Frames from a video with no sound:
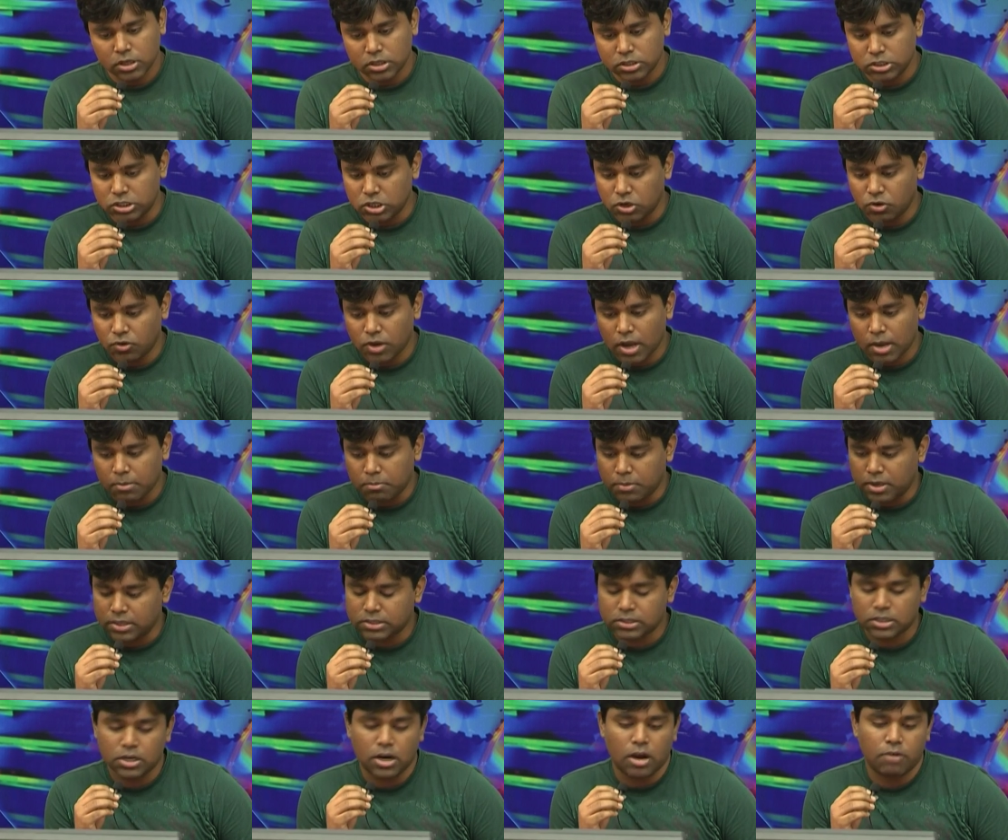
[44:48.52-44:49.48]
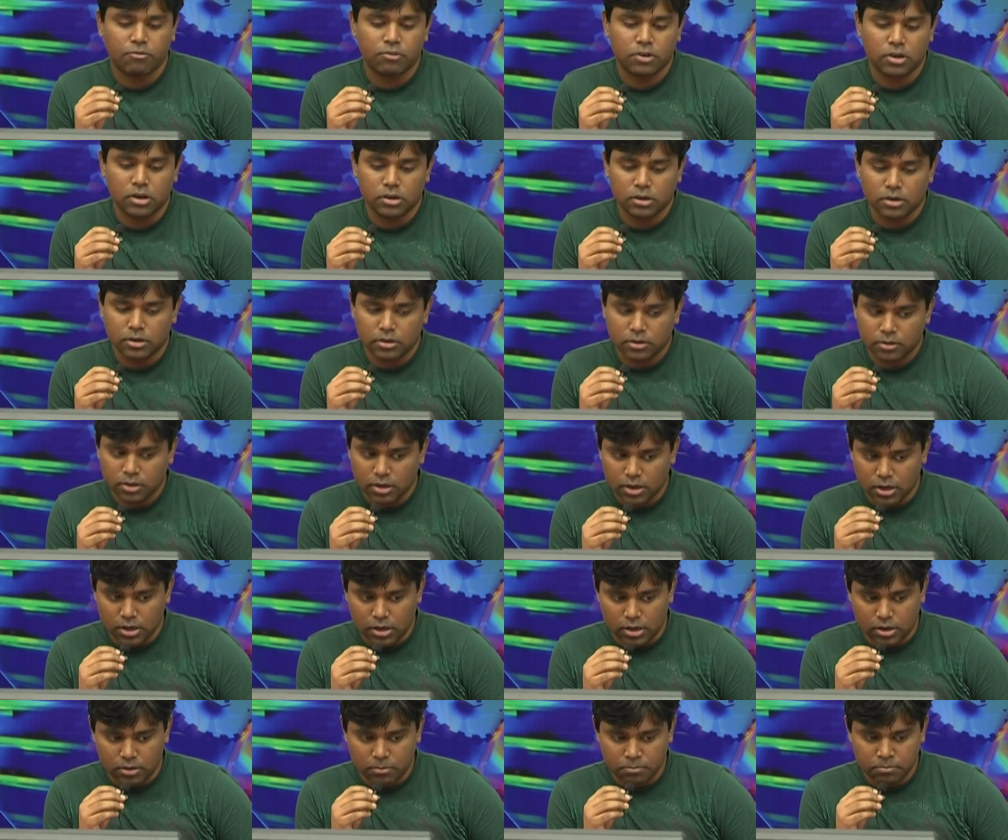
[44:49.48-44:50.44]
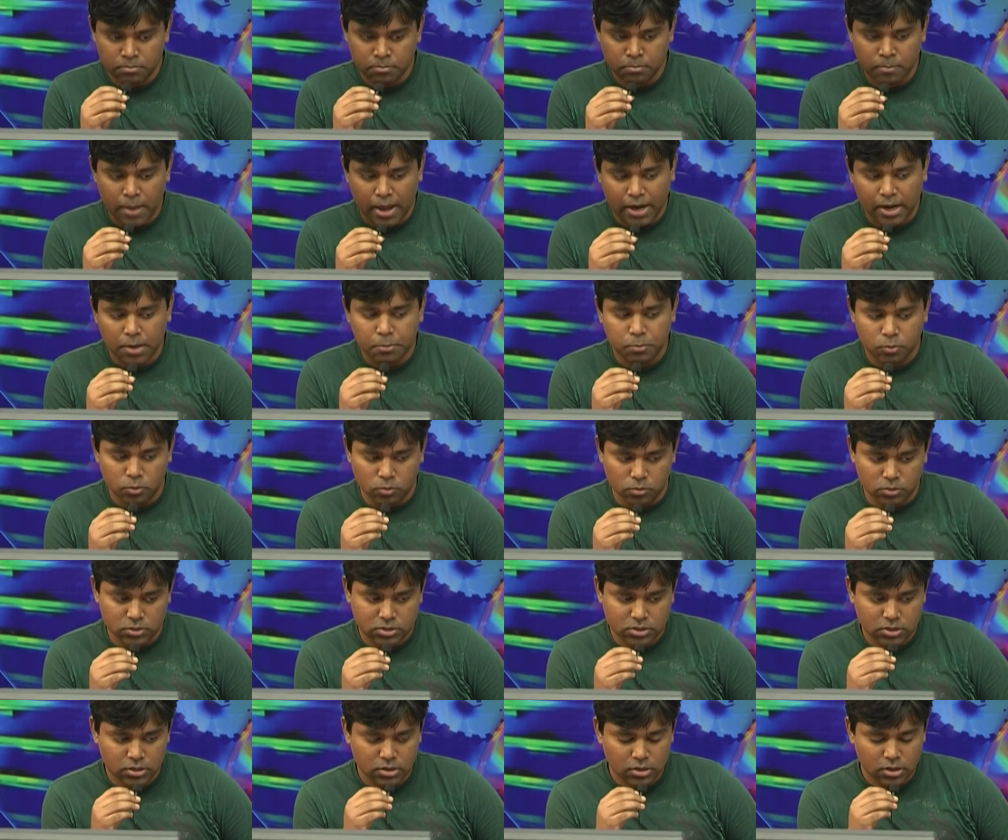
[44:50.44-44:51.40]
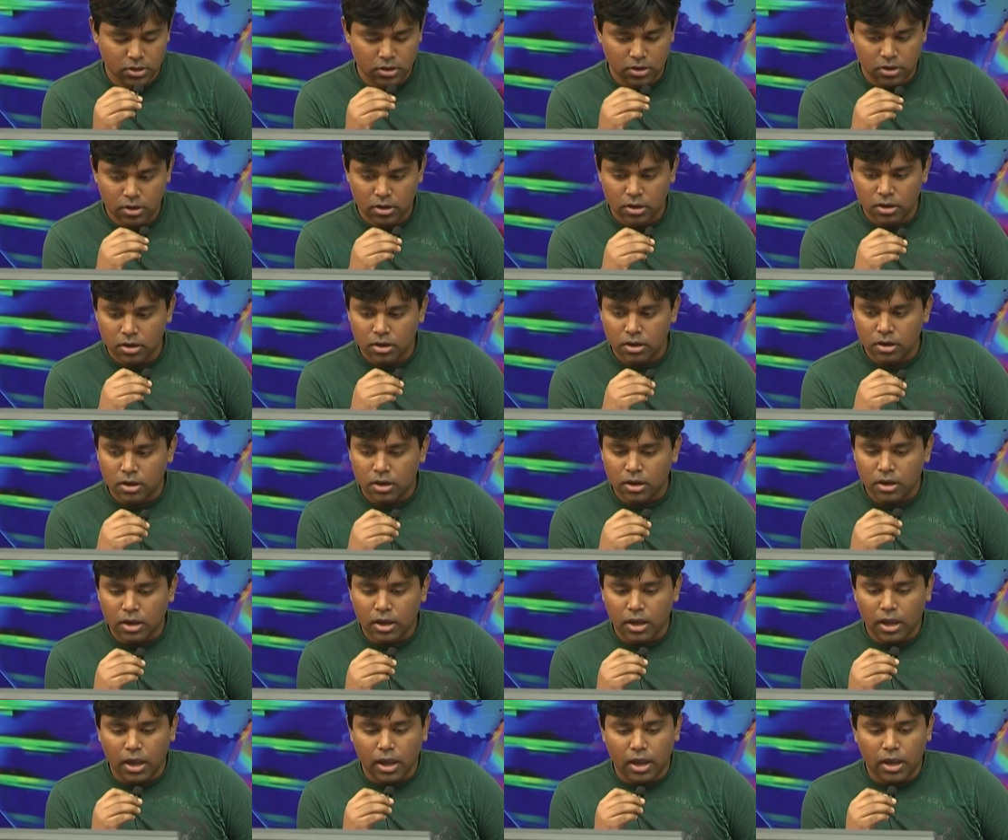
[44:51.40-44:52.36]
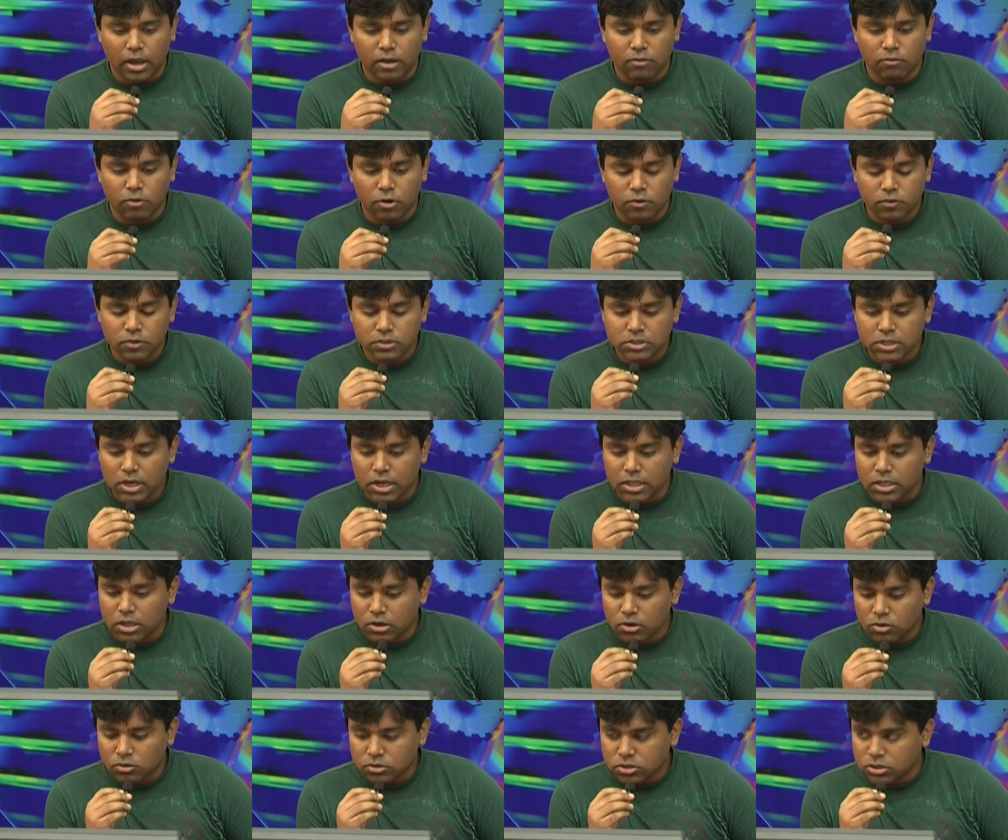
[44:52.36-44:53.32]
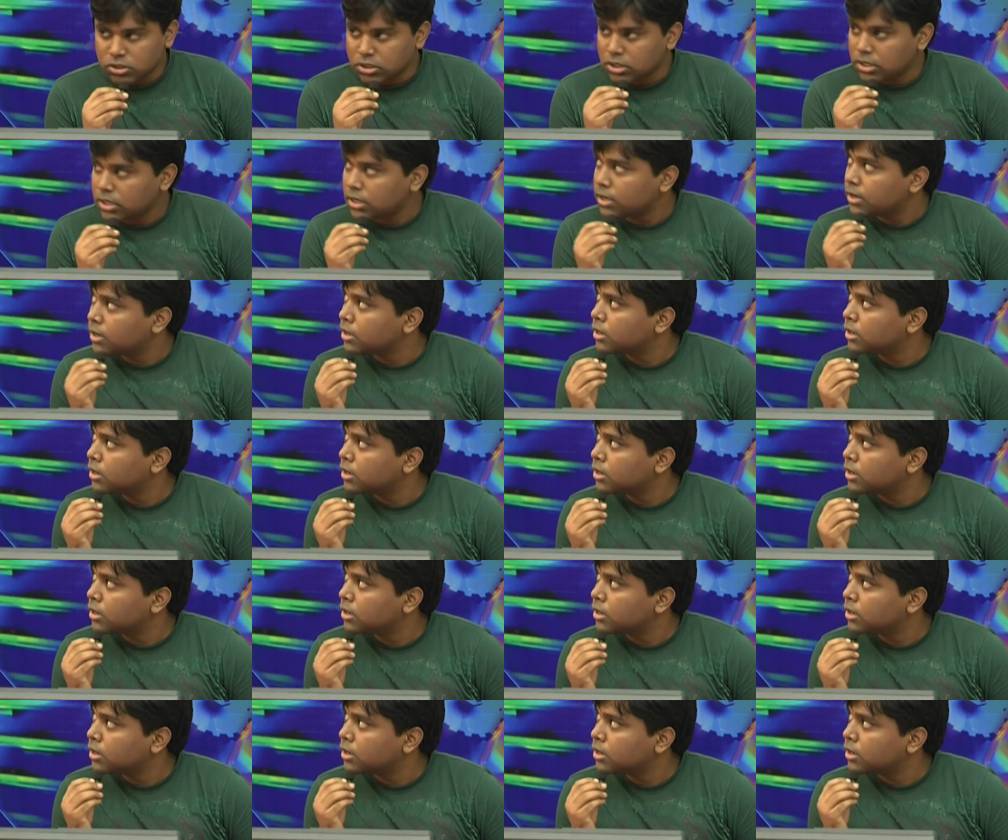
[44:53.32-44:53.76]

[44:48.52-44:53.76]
GUI based graphical uh, backup tools and what was the other question